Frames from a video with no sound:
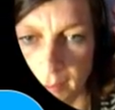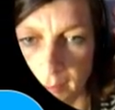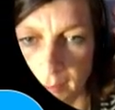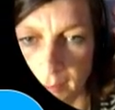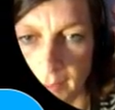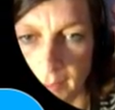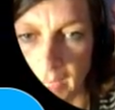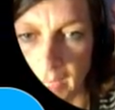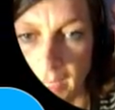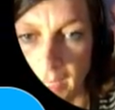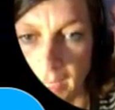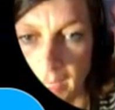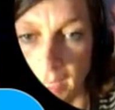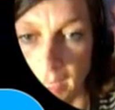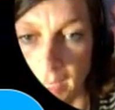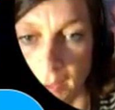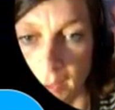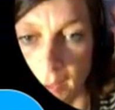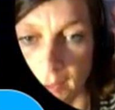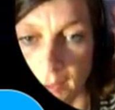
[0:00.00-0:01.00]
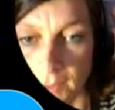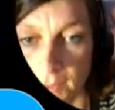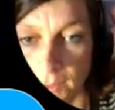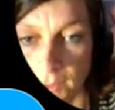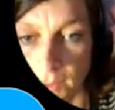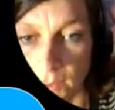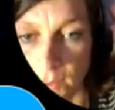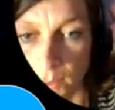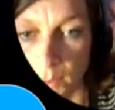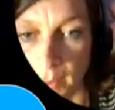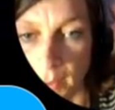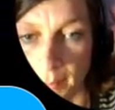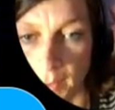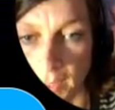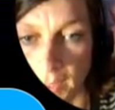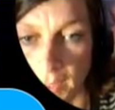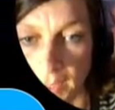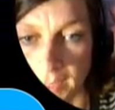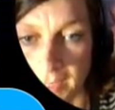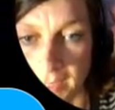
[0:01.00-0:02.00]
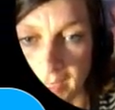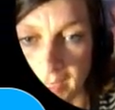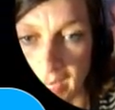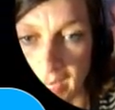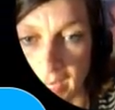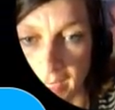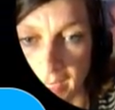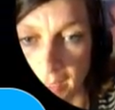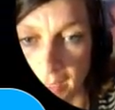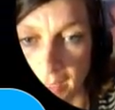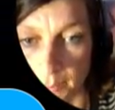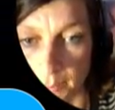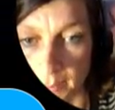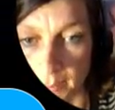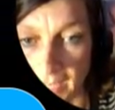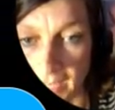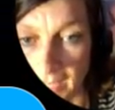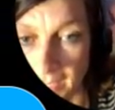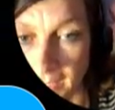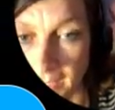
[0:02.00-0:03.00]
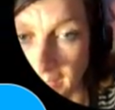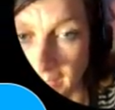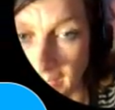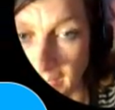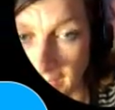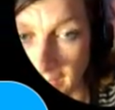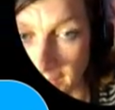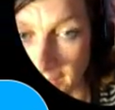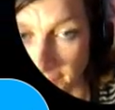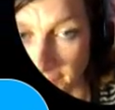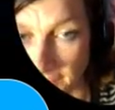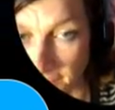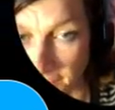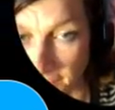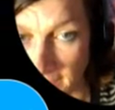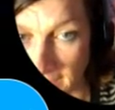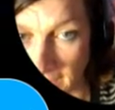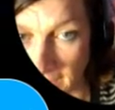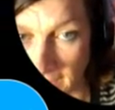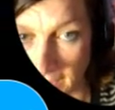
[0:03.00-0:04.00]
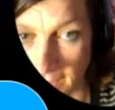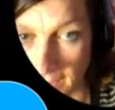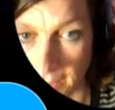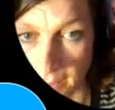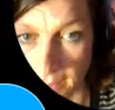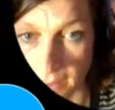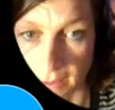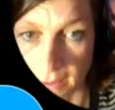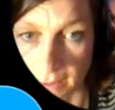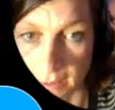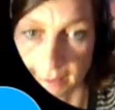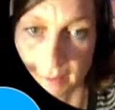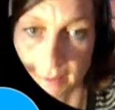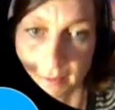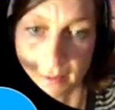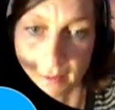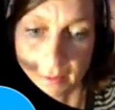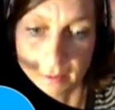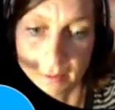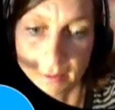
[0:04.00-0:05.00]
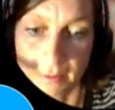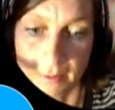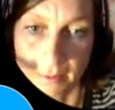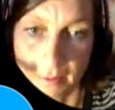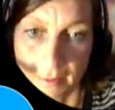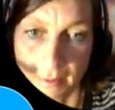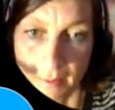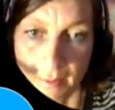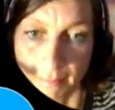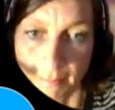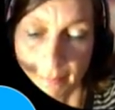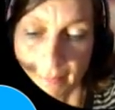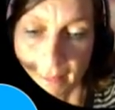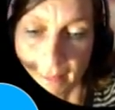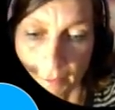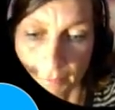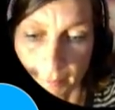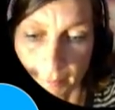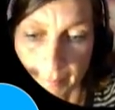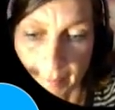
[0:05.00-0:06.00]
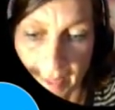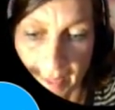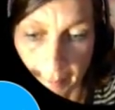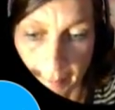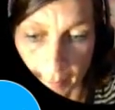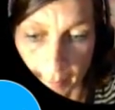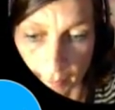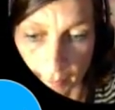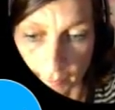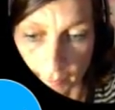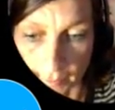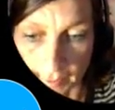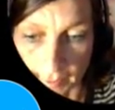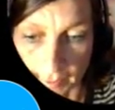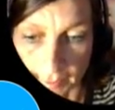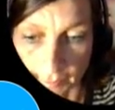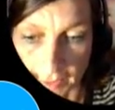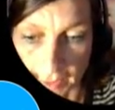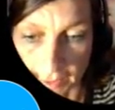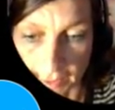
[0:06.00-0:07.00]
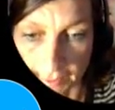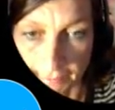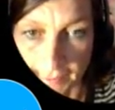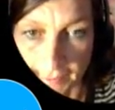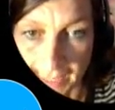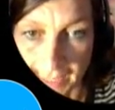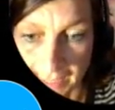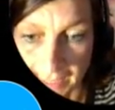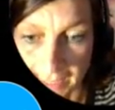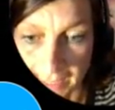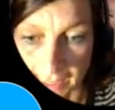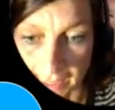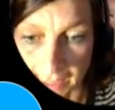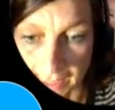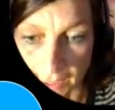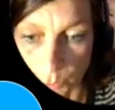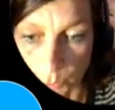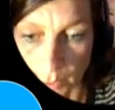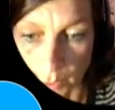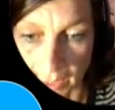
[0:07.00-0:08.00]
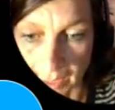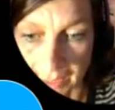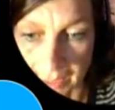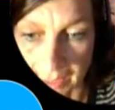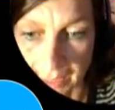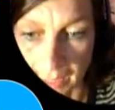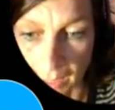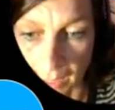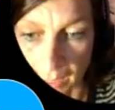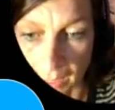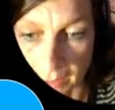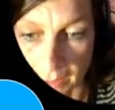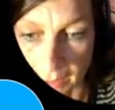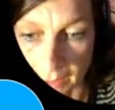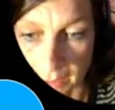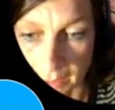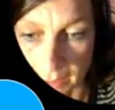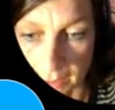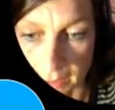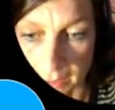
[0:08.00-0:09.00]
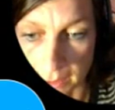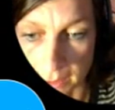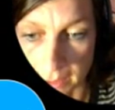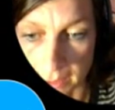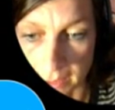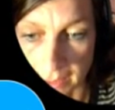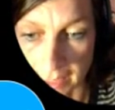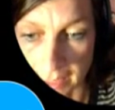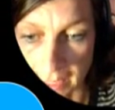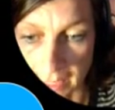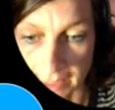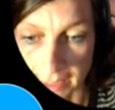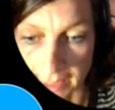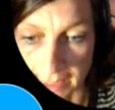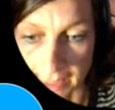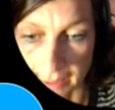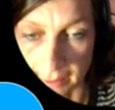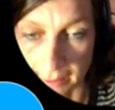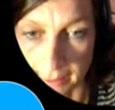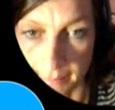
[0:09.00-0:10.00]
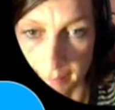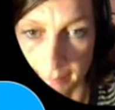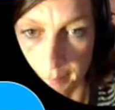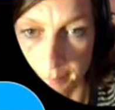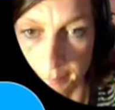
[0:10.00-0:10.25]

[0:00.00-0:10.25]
Okay, so I'm going to say greater than negative infinity. Now remember, with infinity, you are not stating